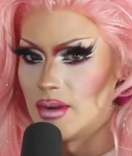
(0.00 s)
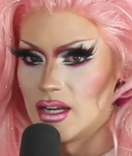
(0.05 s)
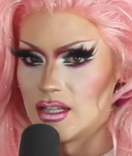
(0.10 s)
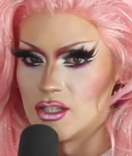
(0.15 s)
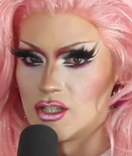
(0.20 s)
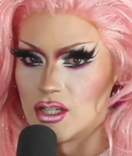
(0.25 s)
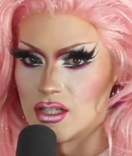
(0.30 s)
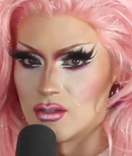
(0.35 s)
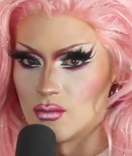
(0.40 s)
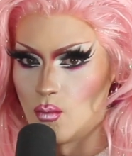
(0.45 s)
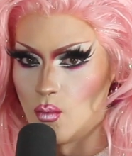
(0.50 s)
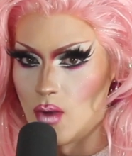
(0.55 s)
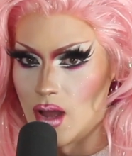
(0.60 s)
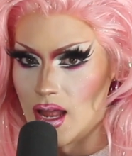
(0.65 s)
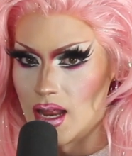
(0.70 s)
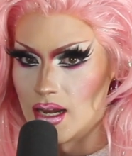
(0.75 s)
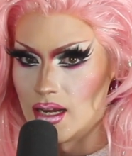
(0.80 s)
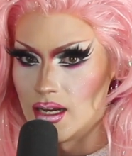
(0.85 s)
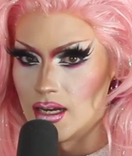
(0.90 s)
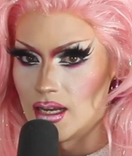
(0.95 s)
has just
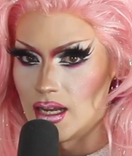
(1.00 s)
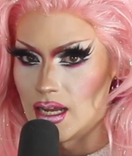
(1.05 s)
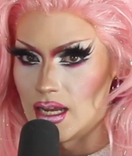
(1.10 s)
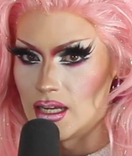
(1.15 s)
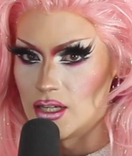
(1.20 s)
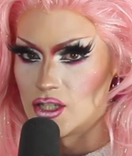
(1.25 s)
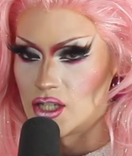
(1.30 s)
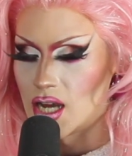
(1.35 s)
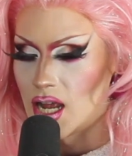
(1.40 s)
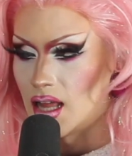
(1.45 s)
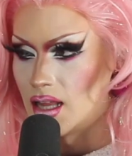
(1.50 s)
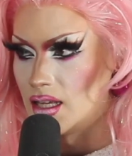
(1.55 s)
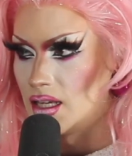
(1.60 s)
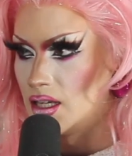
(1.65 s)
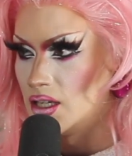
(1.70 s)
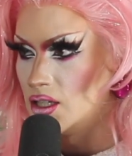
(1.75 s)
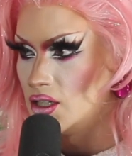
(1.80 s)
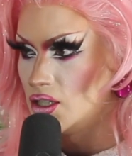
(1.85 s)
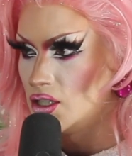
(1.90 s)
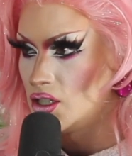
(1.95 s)
won a
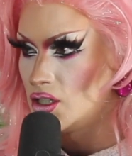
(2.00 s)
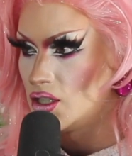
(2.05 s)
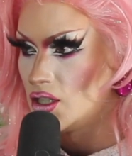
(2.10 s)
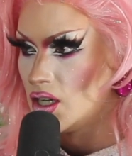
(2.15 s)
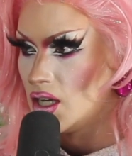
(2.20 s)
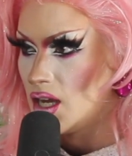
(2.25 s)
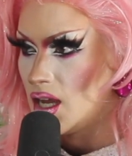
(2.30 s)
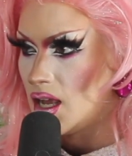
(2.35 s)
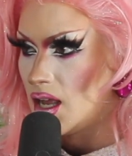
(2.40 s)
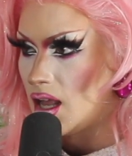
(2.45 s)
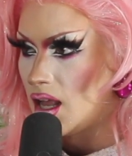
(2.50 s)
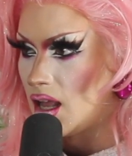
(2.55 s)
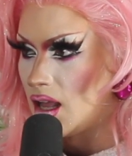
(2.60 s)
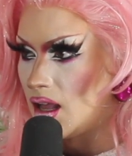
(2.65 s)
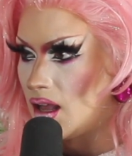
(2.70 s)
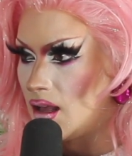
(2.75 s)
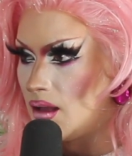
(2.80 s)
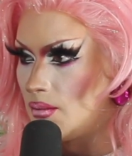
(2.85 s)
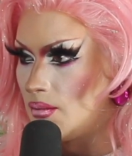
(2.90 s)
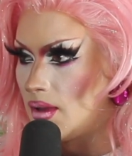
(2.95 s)
challenge.
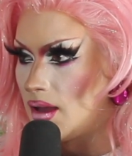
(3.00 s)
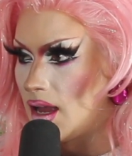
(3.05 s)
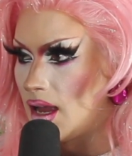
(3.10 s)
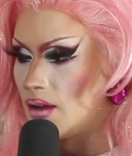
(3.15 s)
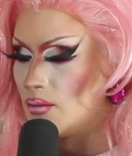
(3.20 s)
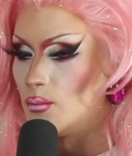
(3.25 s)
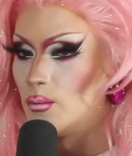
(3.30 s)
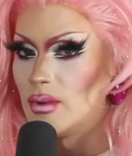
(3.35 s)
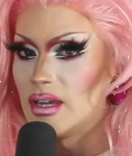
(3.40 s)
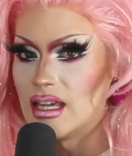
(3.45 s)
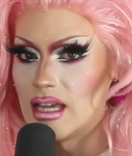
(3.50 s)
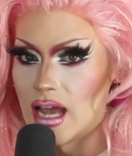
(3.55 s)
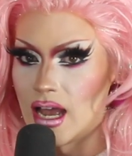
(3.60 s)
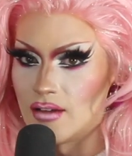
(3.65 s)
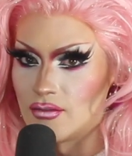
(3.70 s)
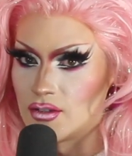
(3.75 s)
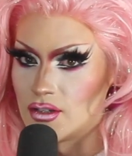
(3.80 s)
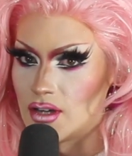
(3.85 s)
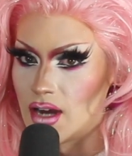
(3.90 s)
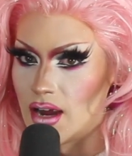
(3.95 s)
A week after